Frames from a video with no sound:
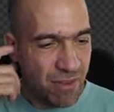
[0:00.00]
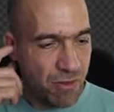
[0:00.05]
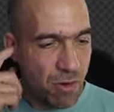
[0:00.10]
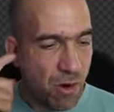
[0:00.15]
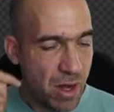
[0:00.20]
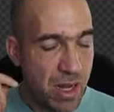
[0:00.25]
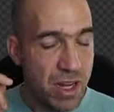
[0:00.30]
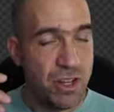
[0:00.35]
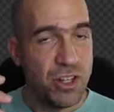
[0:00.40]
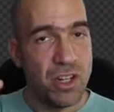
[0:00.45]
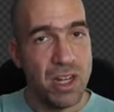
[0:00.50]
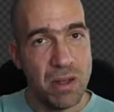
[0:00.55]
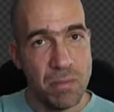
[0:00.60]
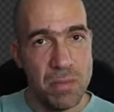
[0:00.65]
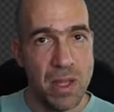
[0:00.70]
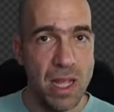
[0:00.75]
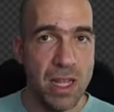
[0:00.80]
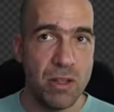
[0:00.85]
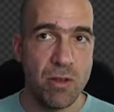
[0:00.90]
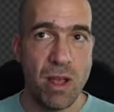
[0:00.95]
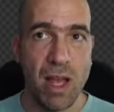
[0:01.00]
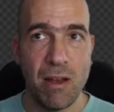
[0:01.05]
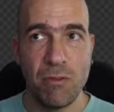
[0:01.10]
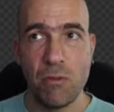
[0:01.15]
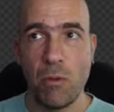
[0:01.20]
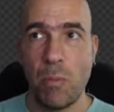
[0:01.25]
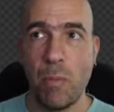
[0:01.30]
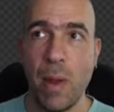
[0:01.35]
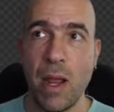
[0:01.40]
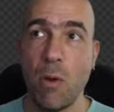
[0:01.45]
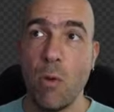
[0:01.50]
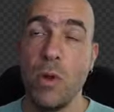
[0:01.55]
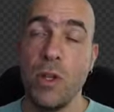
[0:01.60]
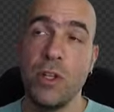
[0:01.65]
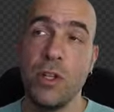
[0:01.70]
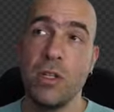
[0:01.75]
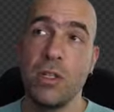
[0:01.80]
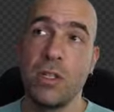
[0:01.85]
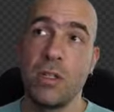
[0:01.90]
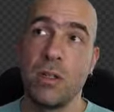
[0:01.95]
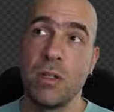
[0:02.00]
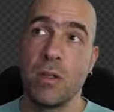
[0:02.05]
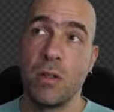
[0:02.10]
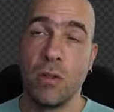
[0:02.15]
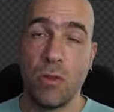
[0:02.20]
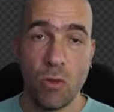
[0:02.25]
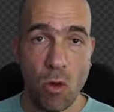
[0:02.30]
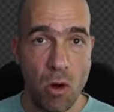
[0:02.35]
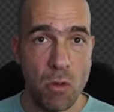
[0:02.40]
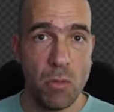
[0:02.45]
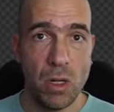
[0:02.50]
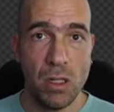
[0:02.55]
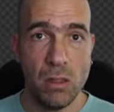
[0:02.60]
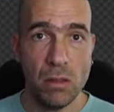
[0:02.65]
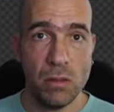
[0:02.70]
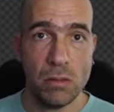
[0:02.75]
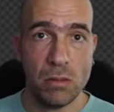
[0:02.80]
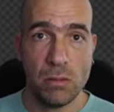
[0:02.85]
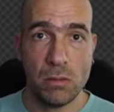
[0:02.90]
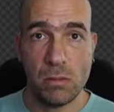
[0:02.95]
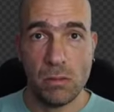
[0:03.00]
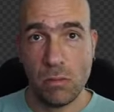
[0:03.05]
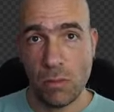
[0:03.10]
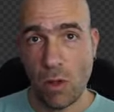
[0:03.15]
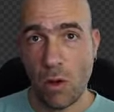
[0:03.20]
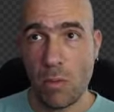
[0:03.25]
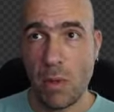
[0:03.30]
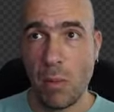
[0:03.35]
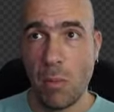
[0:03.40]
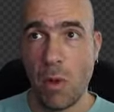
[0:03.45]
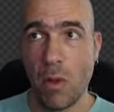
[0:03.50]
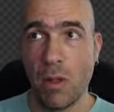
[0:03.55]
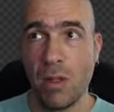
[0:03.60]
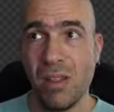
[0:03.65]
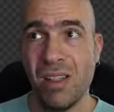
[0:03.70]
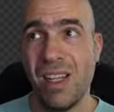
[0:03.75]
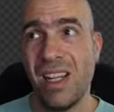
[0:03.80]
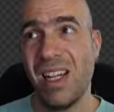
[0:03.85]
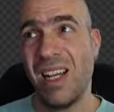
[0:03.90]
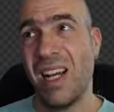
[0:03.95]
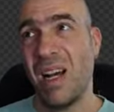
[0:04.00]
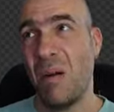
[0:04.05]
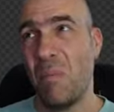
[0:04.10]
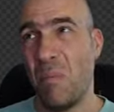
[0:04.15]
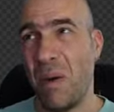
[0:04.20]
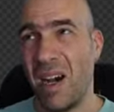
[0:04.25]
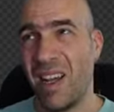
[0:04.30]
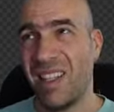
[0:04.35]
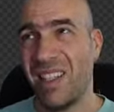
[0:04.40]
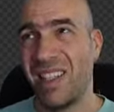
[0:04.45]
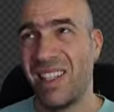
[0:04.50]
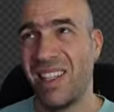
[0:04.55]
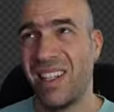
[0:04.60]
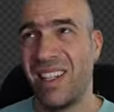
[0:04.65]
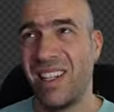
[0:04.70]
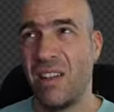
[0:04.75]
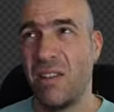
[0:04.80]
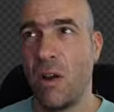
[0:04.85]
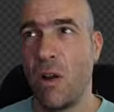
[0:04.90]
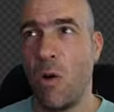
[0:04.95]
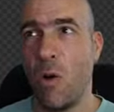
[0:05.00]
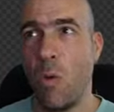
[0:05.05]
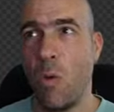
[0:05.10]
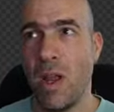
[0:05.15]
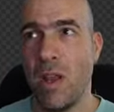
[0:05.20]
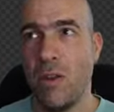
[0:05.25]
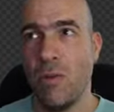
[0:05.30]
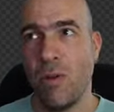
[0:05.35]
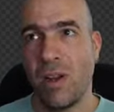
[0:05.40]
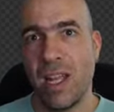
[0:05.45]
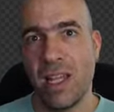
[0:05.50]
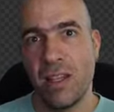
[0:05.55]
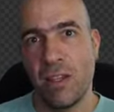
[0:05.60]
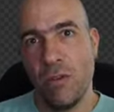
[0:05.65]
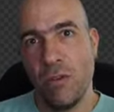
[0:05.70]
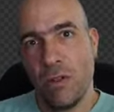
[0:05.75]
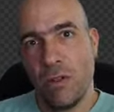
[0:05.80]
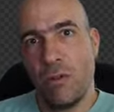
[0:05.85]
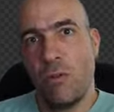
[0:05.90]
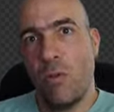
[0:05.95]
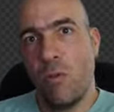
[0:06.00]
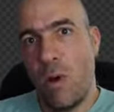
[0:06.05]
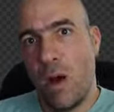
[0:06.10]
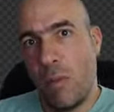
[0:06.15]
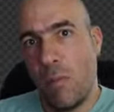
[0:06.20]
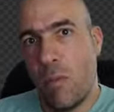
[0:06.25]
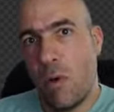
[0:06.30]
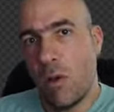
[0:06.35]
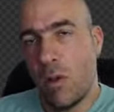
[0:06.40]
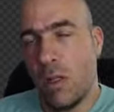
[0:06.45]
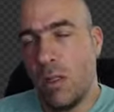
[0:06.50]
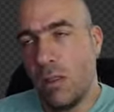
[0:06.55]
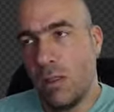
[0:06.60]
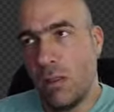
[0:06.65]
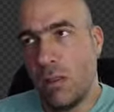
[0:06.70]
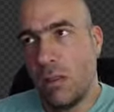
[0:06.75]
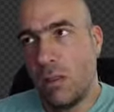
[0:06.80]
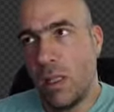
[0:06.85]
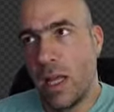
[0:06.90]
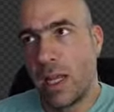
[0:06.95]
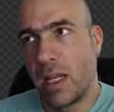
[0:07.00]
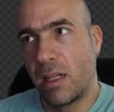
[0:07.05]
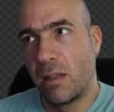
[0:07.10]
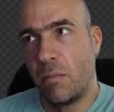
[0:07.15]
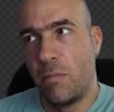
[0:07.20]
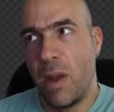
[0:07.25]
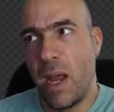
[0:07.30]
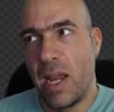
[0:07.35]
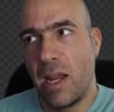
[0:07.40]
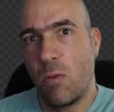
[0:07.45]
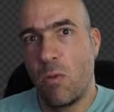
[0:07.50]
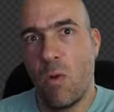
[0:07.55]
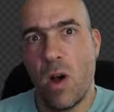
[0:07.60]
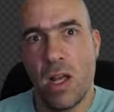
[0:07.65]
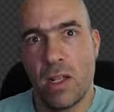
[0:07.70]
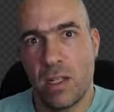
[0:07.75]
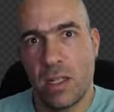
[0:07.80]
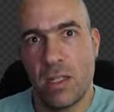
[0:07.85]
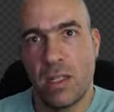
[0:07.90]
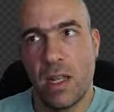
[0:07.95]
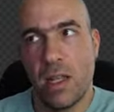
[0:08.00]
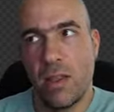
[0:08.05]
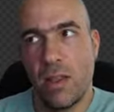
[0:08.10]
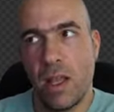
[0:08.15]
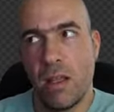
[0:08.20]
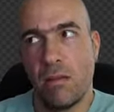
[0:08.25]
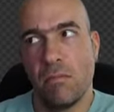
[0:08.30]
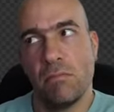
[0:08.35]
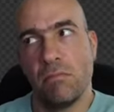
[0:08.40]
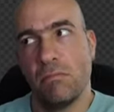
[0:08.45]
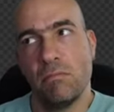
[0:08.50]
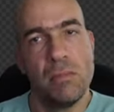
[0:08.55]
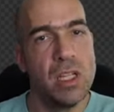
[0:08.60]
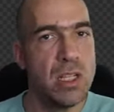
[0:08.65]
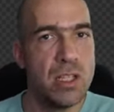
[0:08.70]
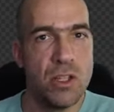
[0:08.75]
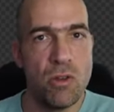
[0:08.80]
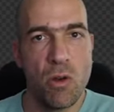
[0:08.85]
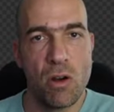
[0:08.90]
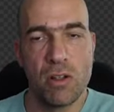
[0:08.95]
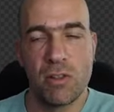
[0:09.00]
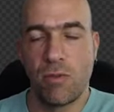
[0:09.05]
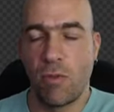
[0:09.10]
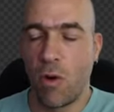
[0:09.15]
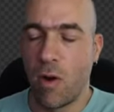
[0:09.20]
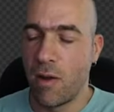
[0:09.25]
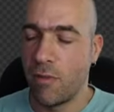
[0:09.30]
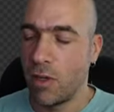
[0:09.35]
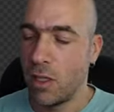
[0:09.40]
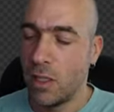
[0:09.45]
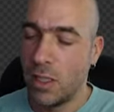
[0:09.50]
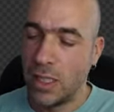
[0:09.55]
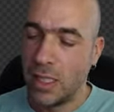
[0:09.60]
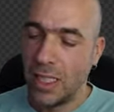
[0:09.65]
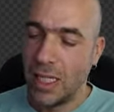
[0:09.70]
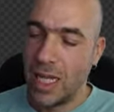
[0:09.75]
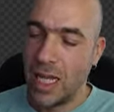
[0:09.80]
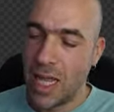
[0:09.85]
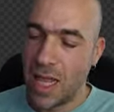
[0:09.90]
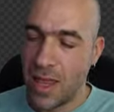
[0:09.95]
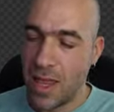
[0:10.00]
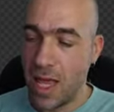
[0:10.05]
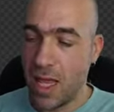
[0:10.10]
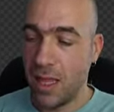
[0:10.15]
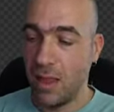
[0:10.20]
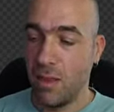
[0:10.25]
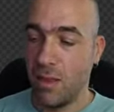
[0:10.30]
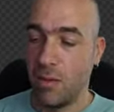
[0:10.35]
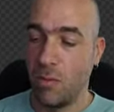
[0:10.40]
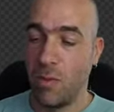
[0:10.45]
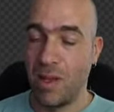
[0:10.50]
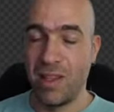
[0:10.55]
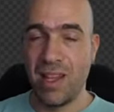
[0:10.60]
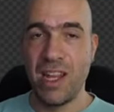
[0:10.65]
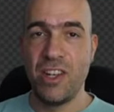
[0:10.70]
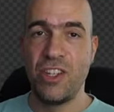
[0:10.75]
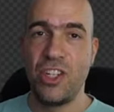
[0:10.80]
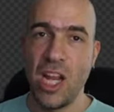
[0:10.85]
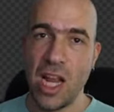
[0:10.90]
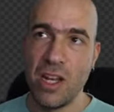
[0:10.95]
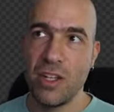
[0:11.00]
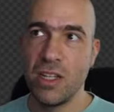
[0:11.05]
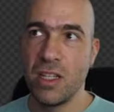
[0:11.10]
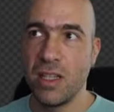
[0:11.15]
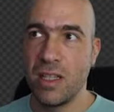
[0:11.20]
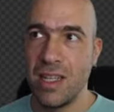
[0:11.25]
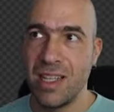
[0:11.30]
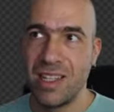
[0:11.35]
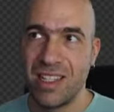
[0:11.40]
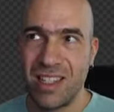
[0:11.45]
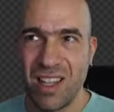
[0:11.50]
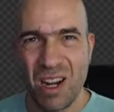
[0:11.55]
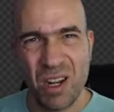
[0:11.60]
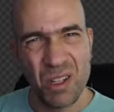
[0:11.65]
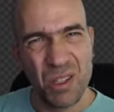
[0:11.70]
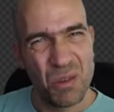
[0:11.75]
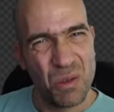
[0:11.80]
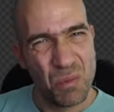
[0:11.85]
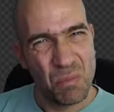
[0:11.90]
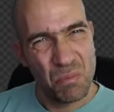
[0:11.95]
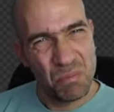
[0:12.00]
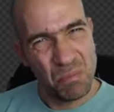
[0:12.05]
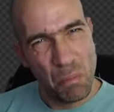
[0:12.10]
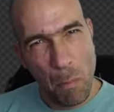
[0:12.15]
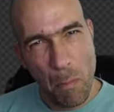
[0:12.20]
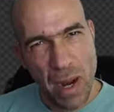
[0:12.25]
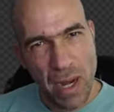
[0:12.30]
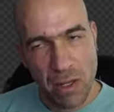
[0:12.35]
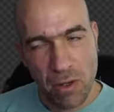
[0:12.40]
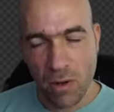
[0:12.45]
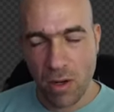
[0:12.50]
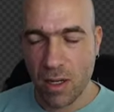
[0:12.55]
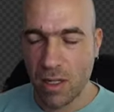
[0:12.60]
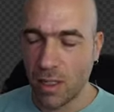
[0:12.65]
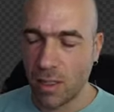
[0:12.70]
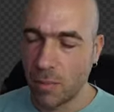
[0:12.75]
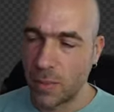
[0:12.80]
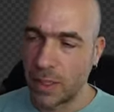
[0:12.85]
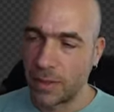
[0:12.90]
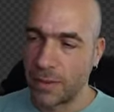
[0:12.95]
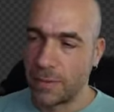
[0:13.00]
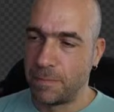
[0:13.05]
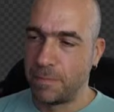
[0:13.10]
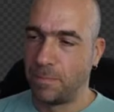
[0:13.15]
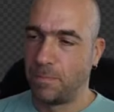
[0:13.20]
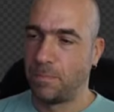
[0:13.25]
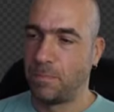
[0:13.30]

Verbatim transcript: for each update you have to pay, which is normal, normal model, but uh, you know, when you get used to one model, like paying once and then it's yours forever, then when they change it, it starts to bug you a little bit.